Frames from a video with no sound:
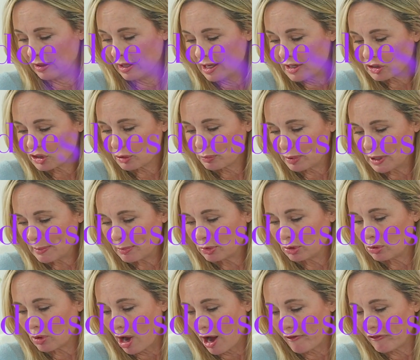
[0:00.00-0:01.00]
these are people
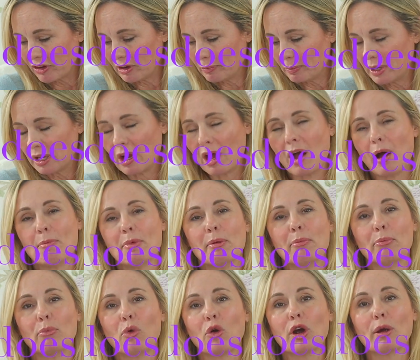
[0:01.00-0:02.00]
who often
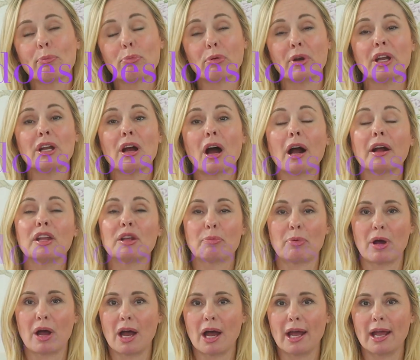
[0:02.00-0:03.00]
become more
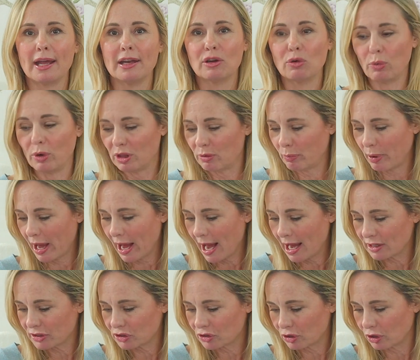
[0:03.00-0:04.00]
preoccupied with
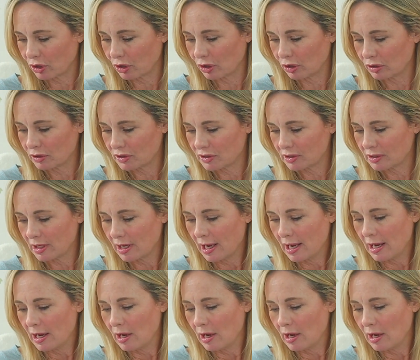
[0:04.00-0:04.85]
past hurts